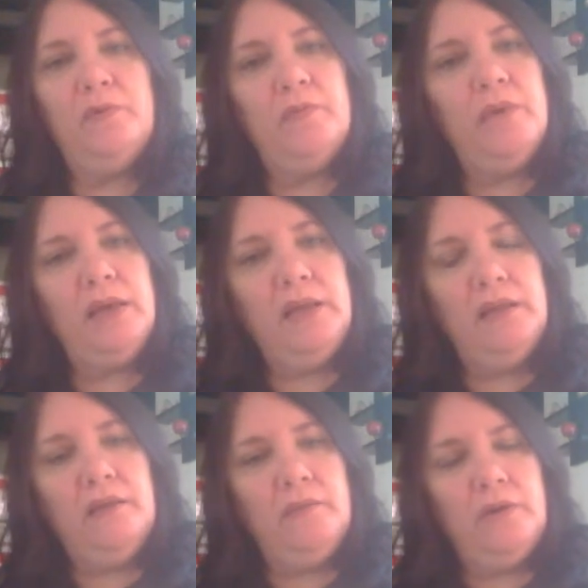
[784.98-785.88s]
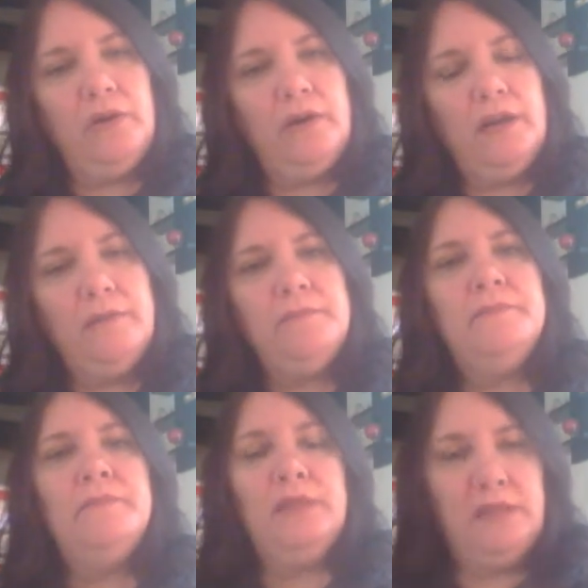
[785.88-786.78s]
doing my healing work,
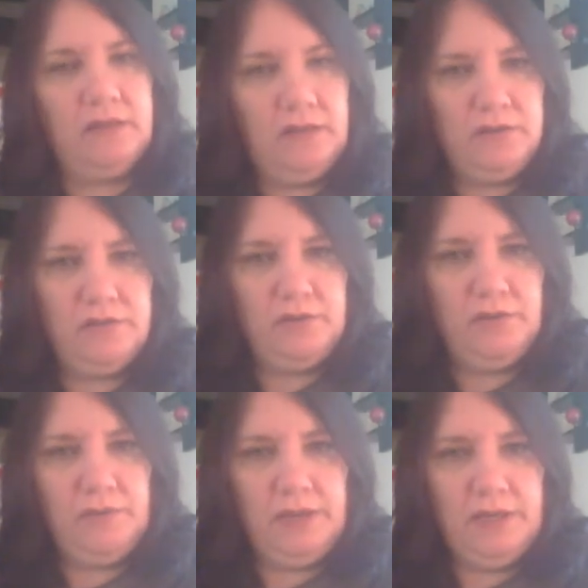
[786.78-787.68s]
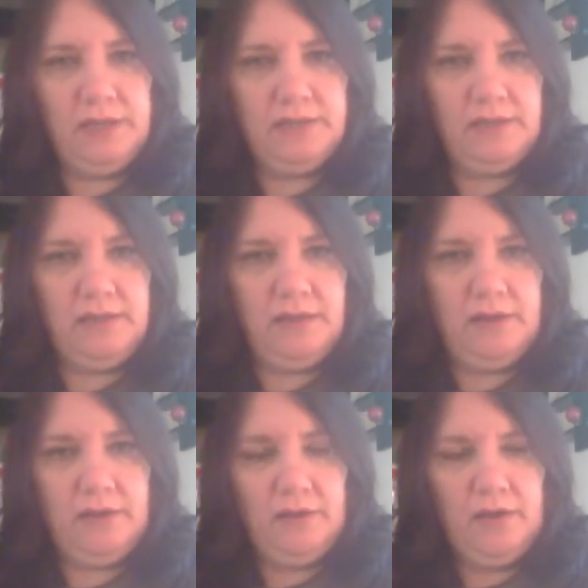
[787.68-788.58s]
and then also do readings in
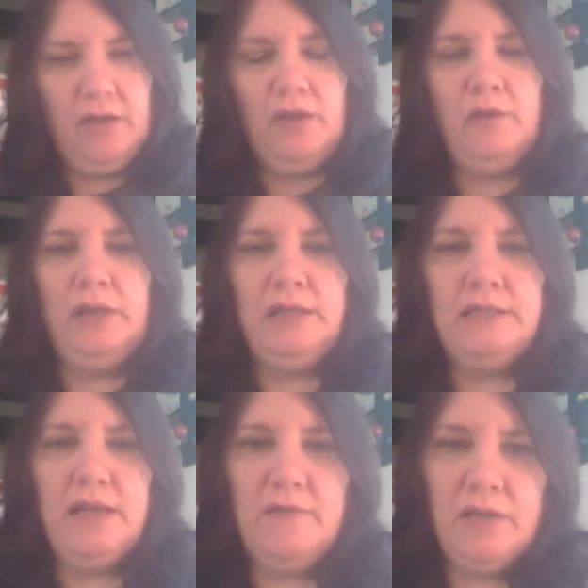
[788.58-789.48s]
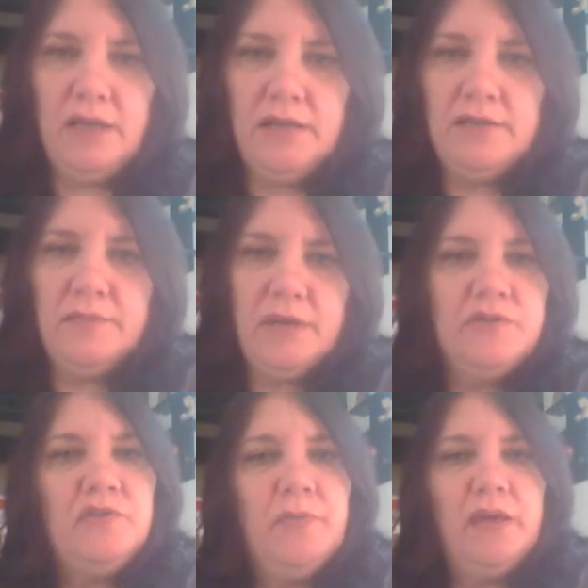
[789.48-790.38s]
there. We like to have a nice
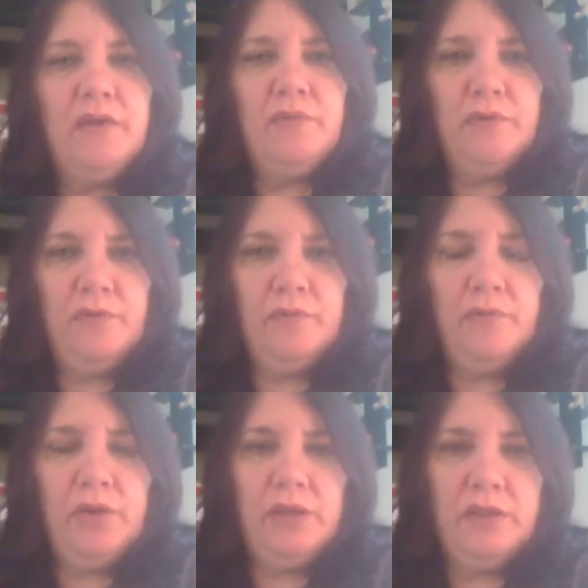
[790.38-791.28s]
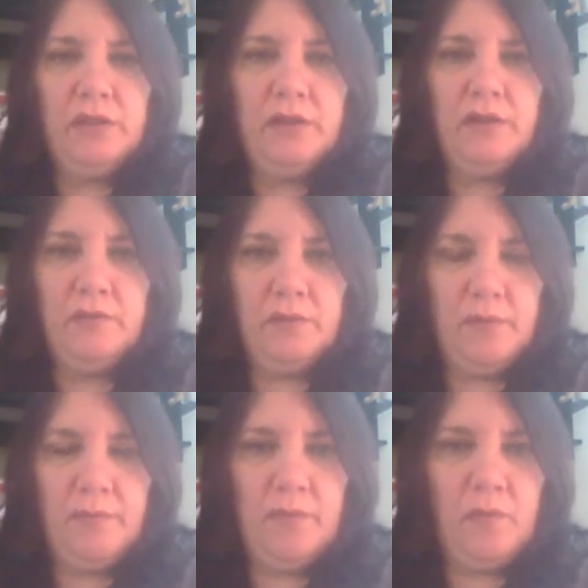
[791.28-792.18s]
master bedroom with
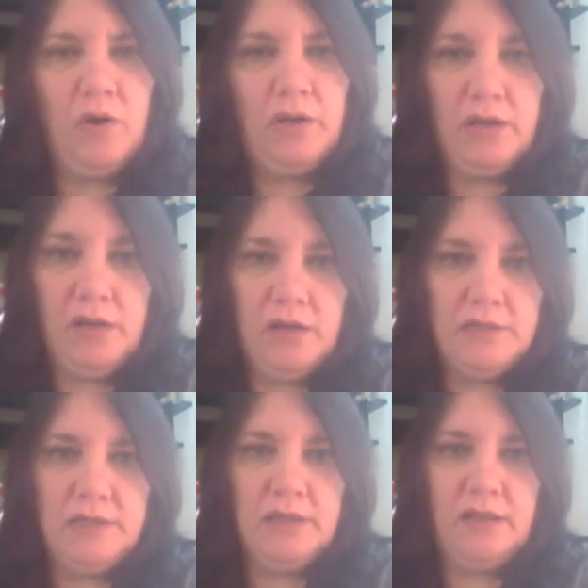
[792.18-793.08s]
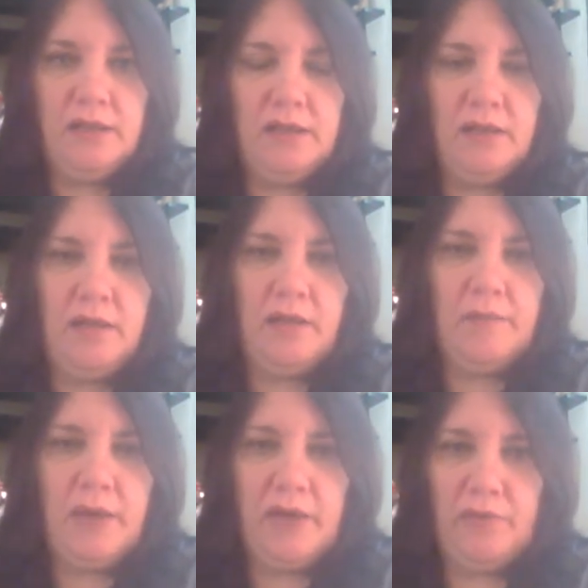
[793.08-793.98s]
a walk-in closet and
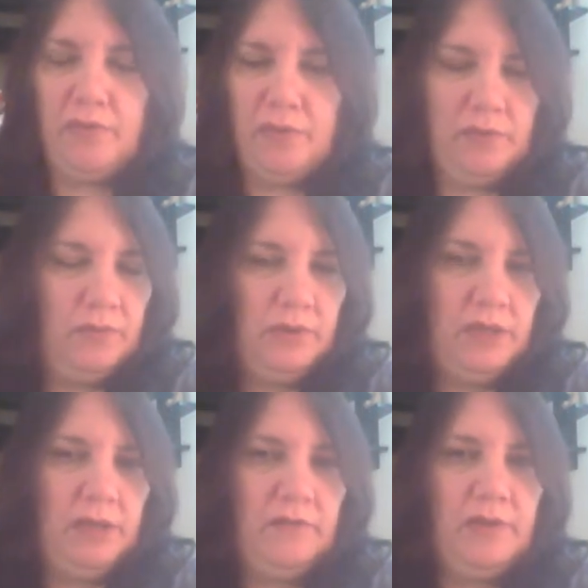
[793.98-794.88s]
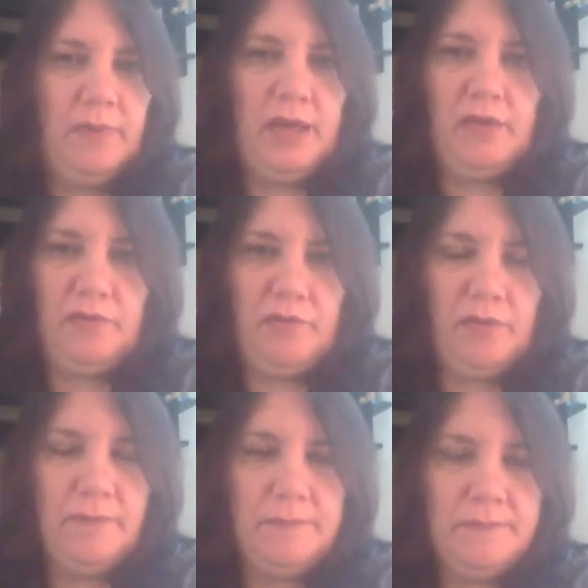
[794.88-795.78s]
a really lovely
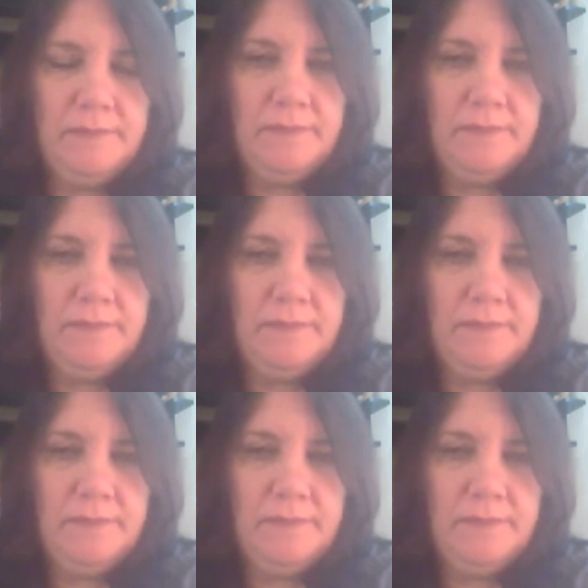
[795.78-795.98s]
bathroom.